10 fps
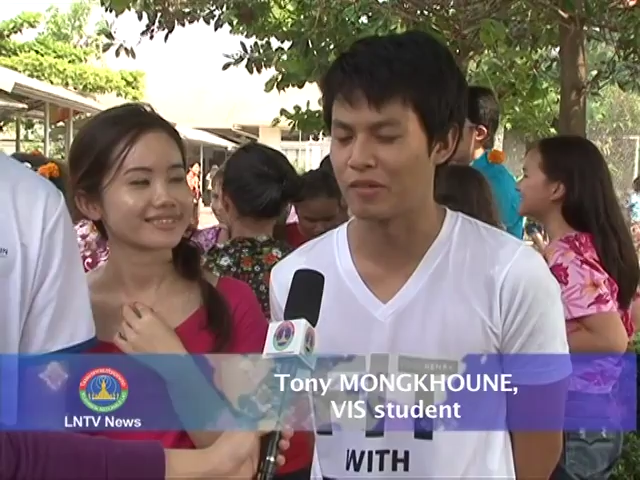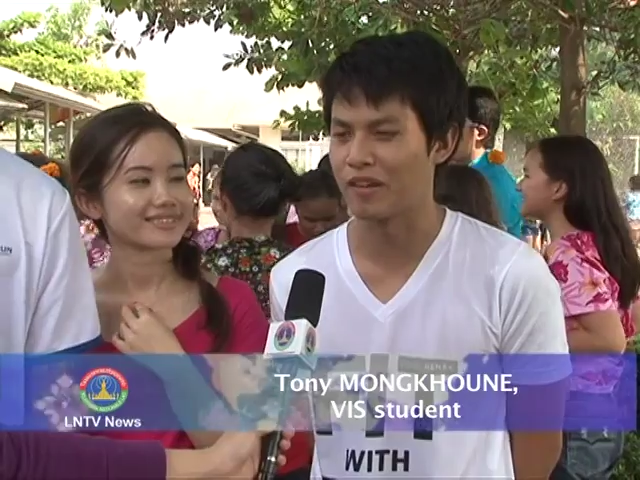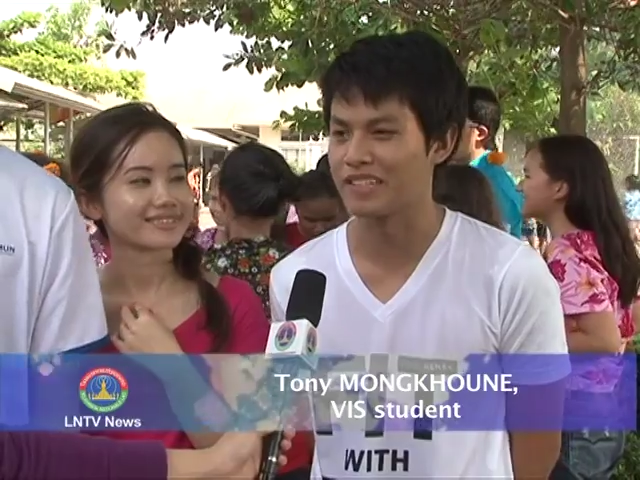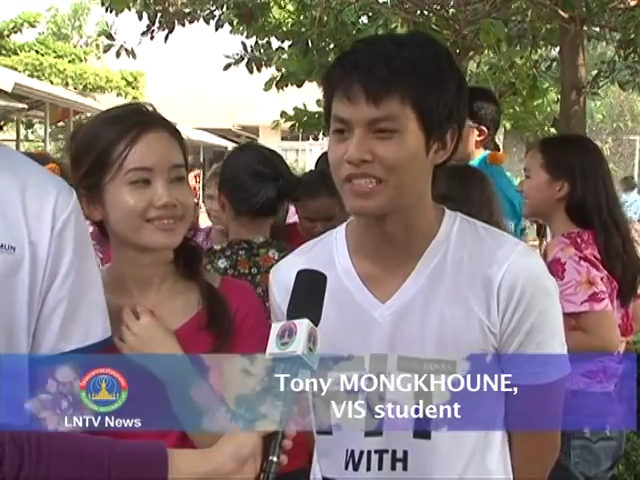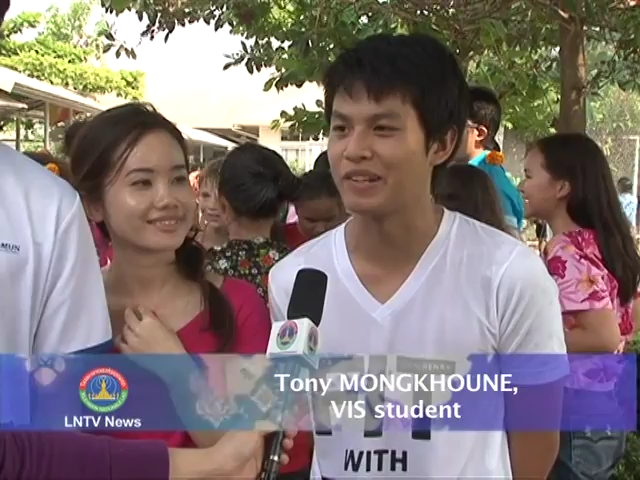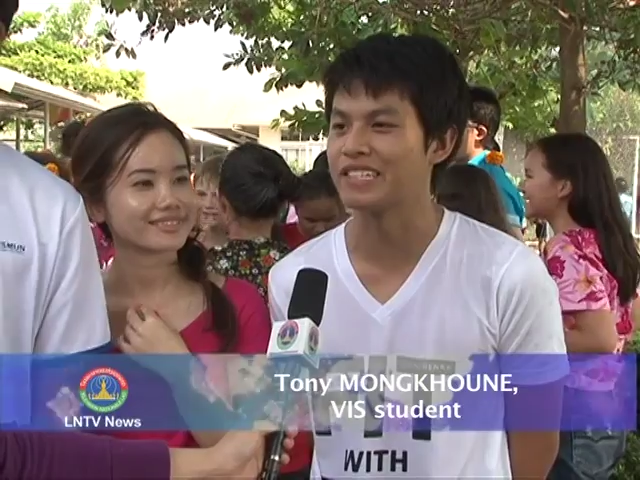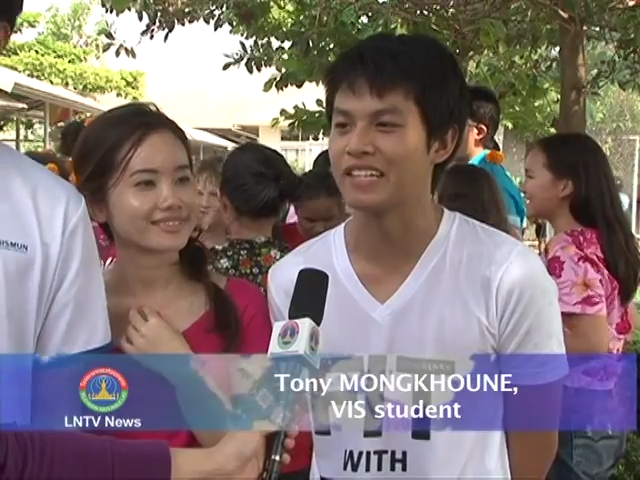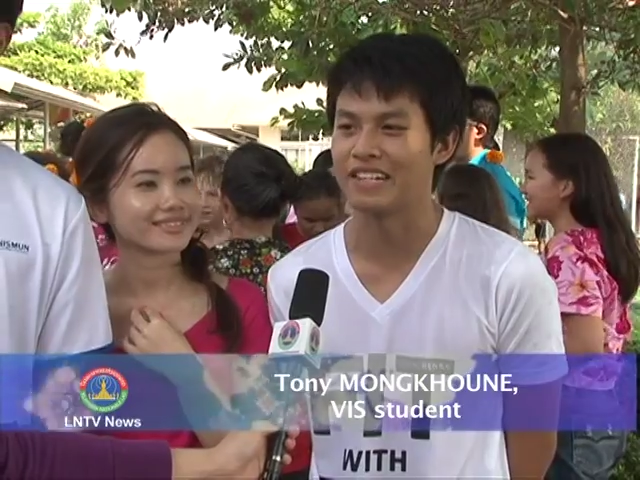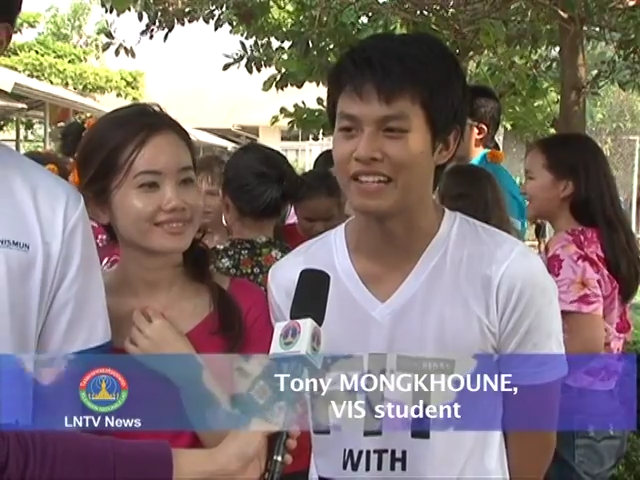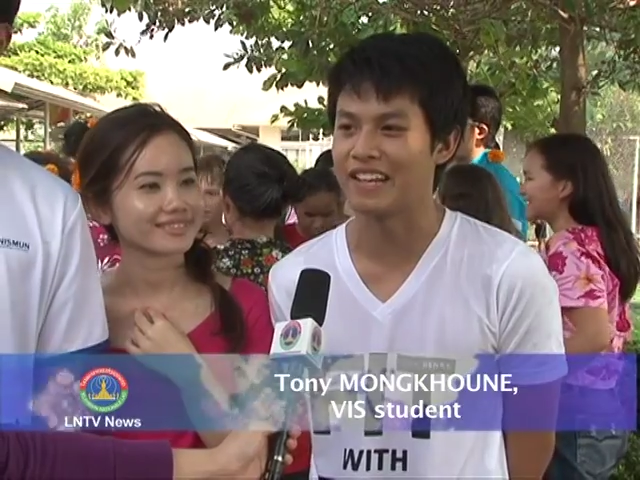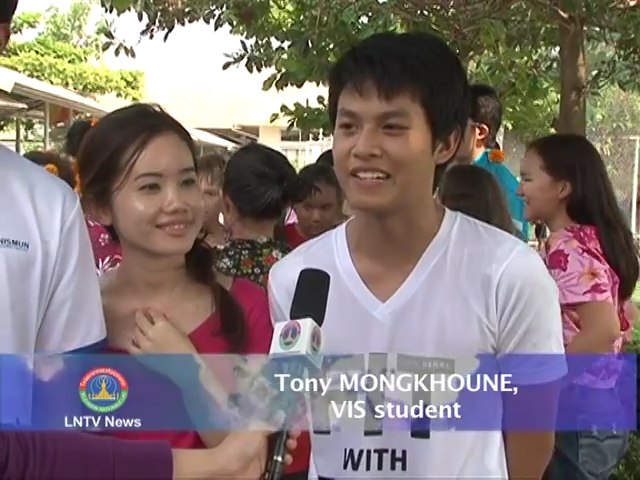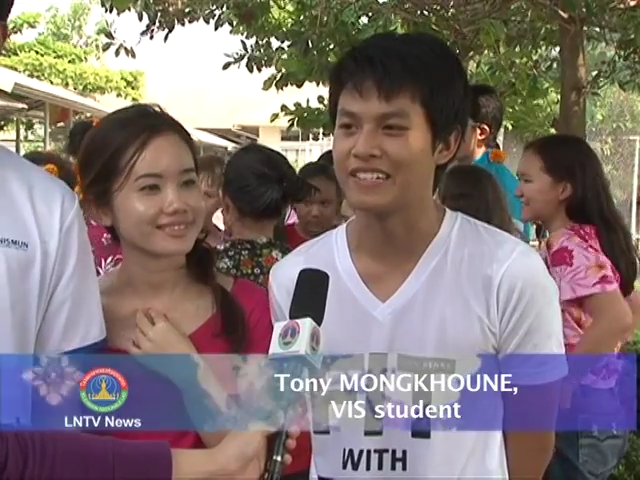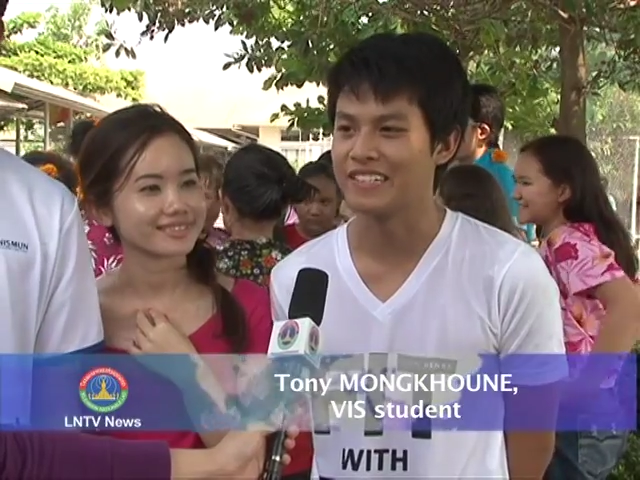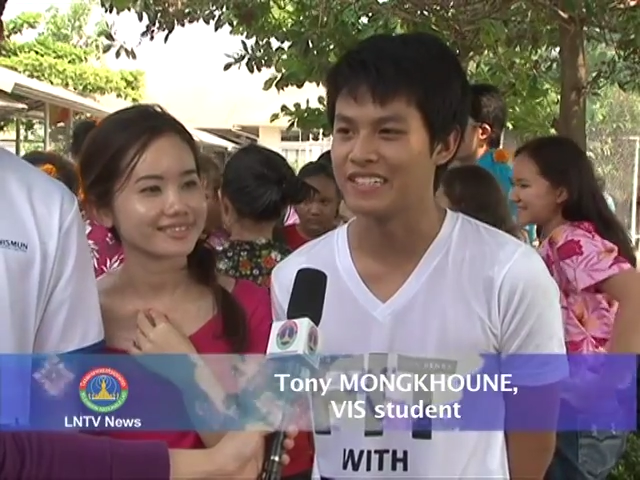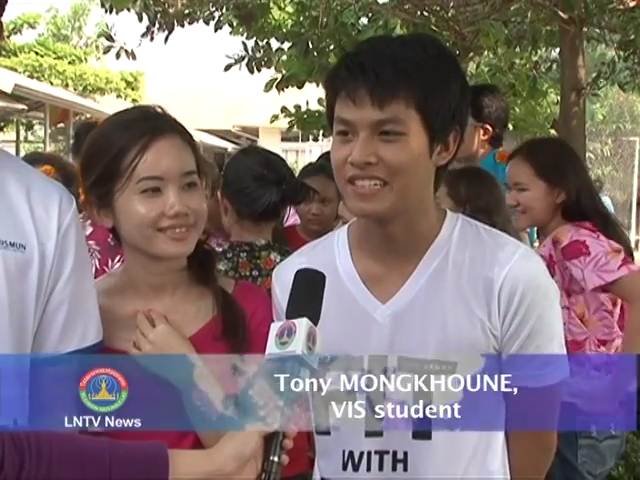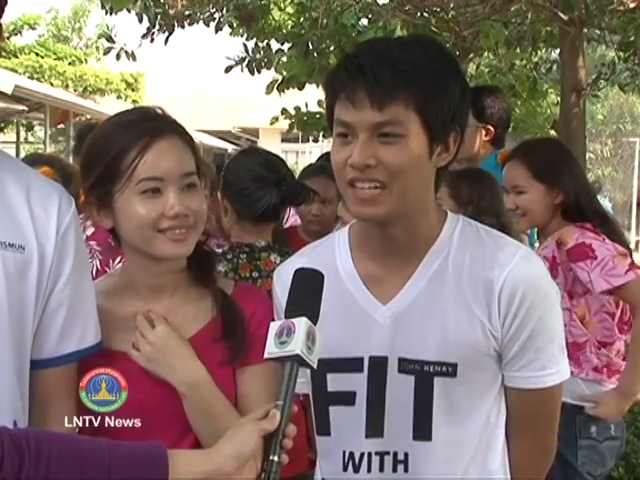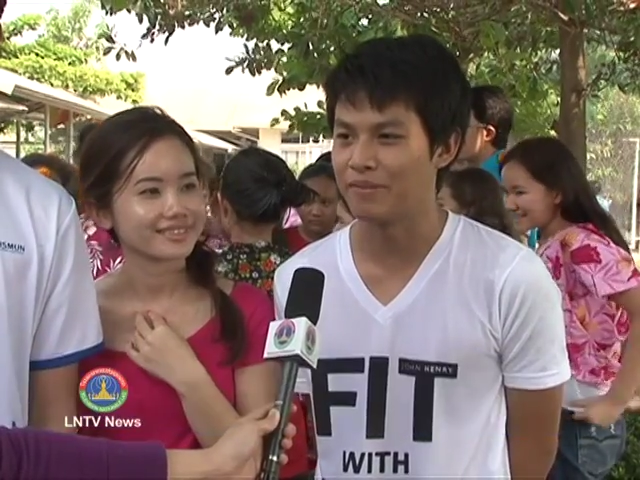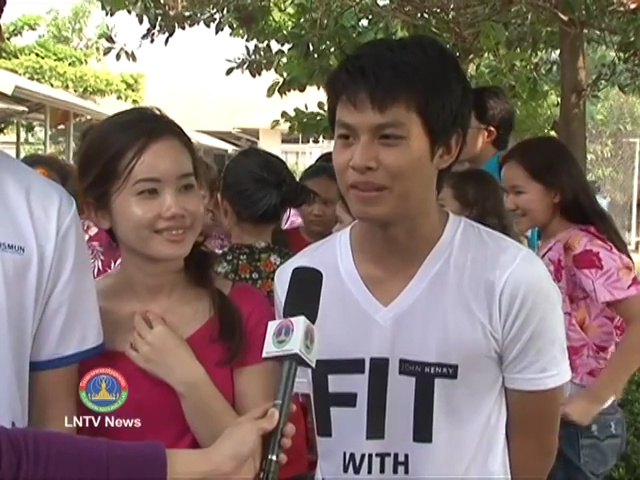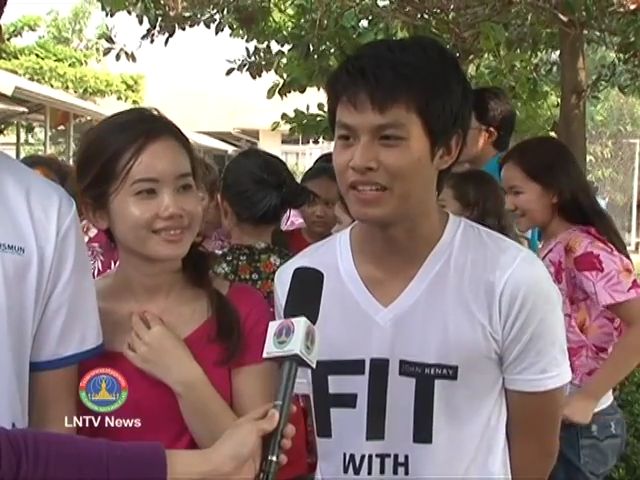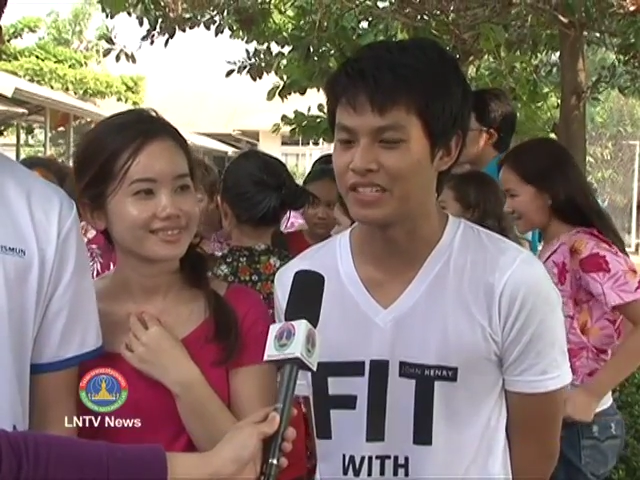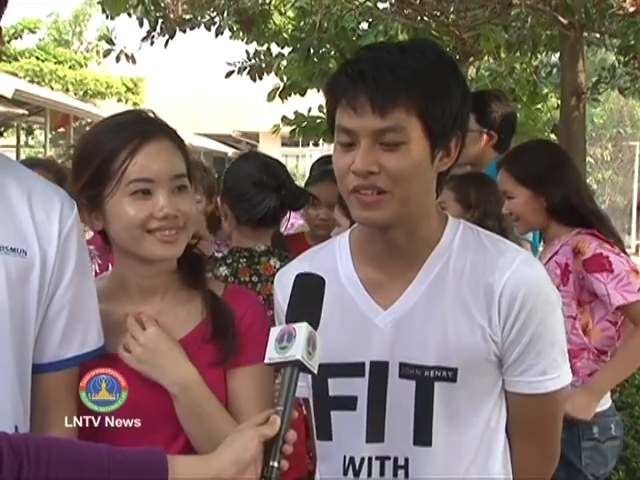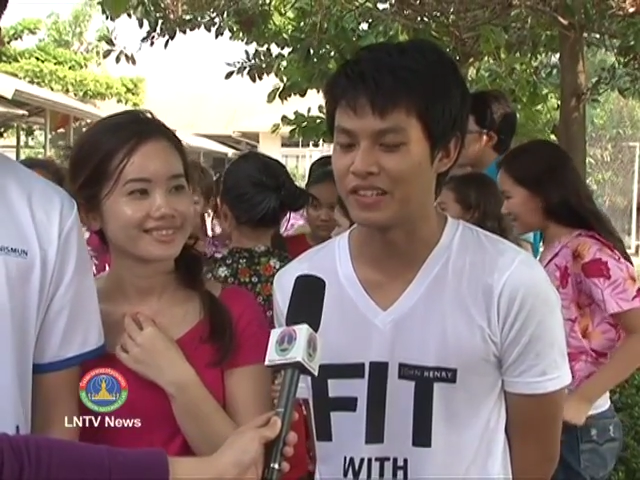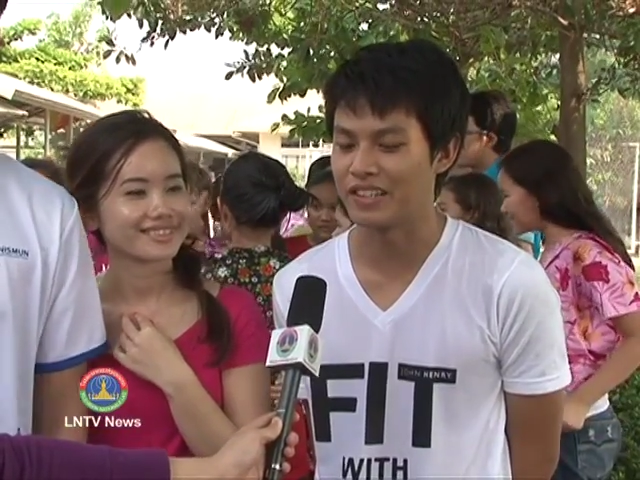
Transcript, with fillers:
Speaker 1: around the streets, and yeah, I'll be enjoying